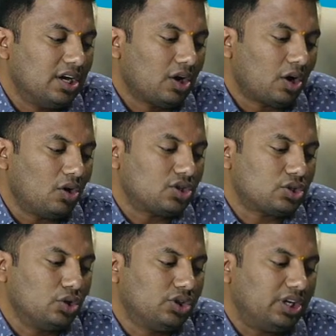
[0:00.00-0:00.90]
close to
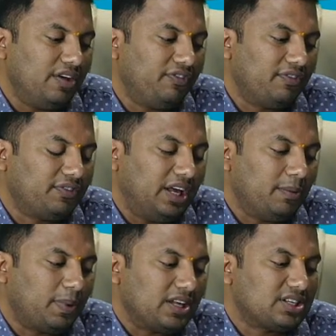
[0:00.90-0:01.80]
350
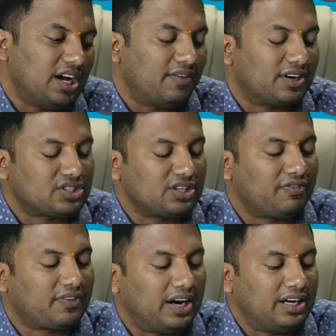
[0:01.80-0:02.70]
plus hours
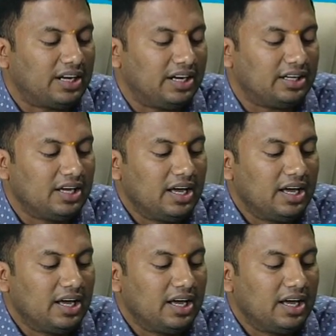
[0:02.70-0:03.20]
of content.